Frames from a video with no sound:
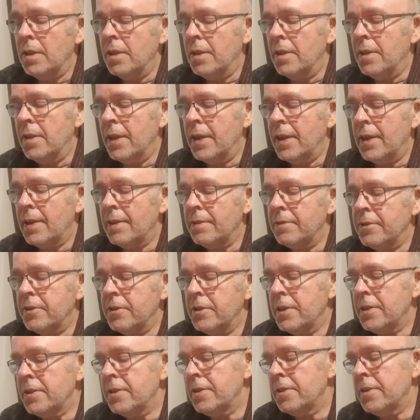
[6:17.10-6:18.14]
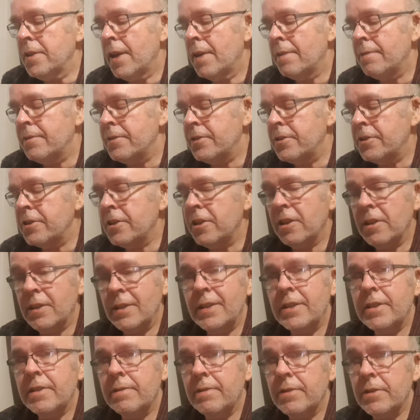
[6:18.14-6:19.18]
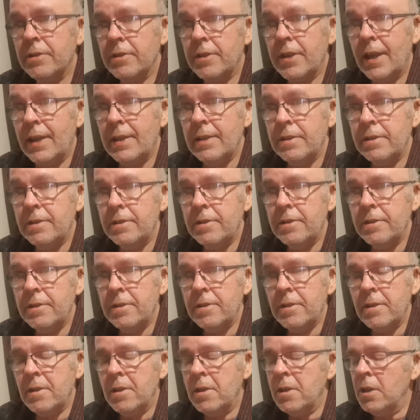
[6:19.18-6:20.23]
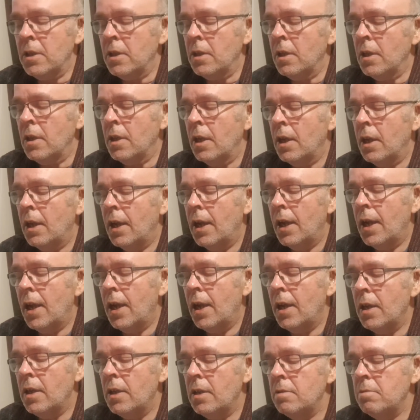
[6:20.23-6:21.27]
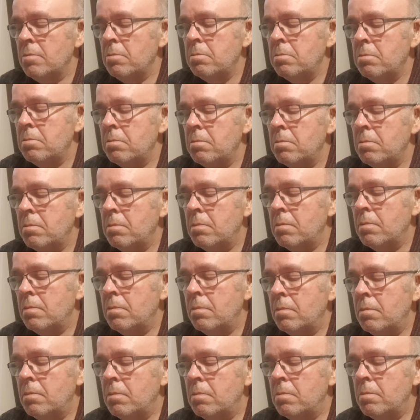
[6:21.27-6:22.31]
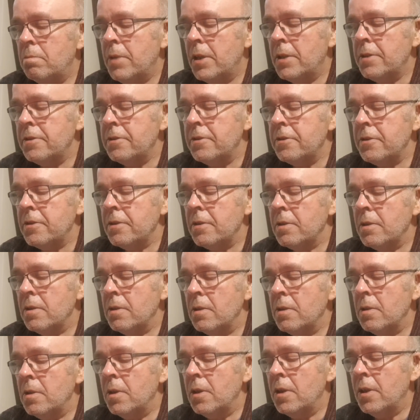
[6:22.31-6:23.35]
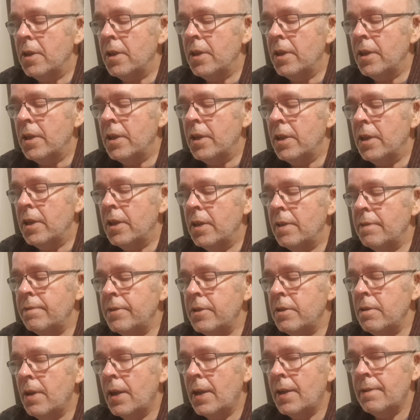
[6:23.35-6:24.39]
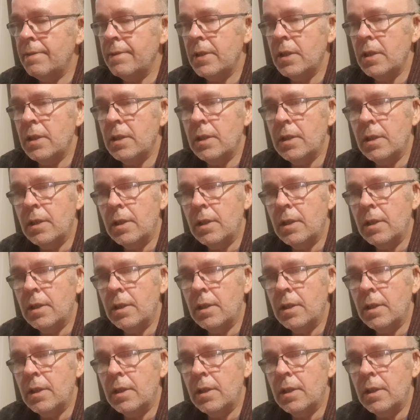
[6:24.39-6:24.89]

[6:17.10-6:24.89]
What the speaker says: they have slightly different tastes, but if you have a